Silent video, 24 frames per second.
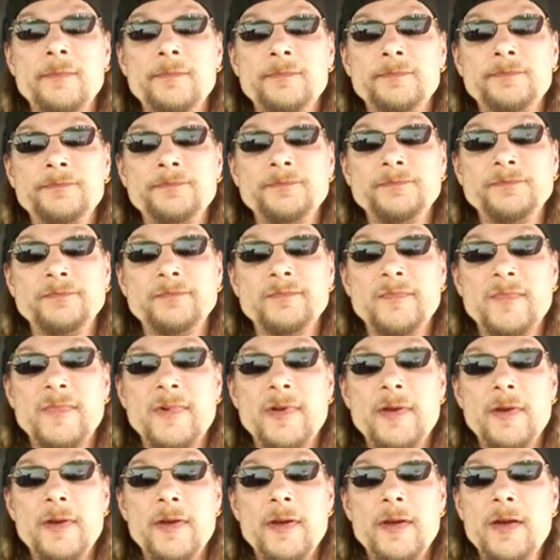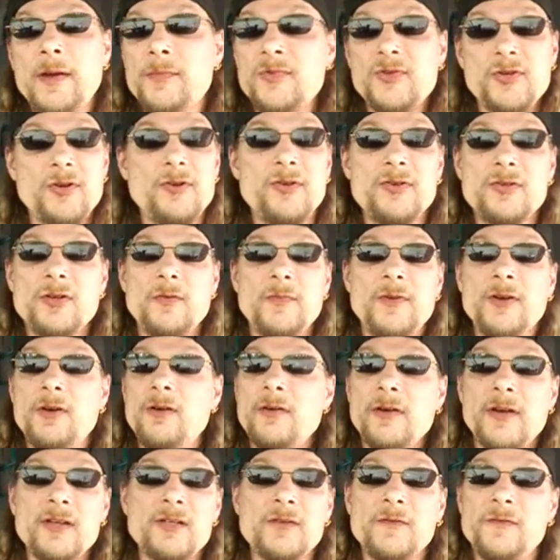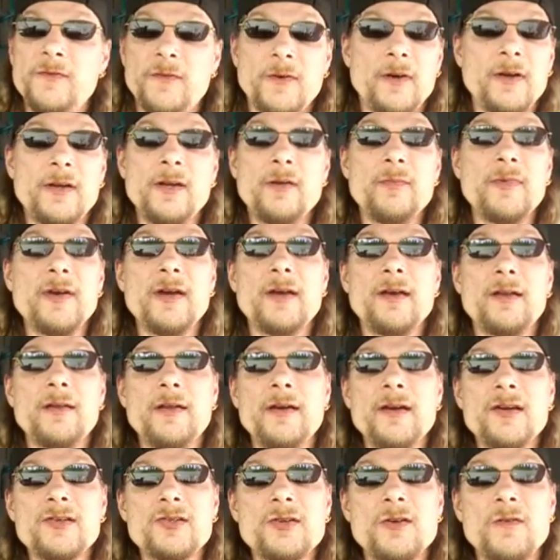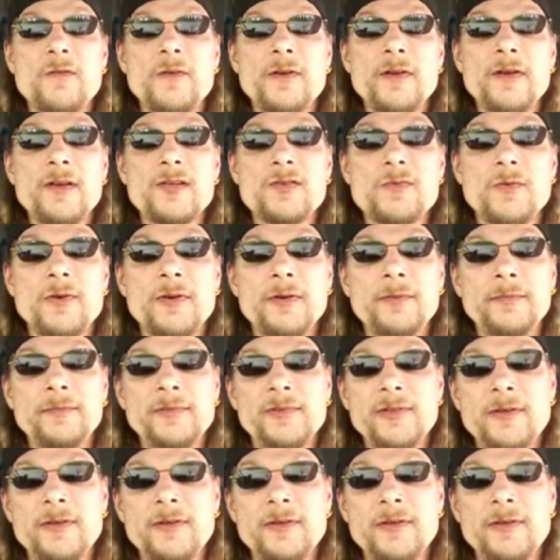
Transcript: I'm sure there's going to be all kinds of fucking backlash over this one.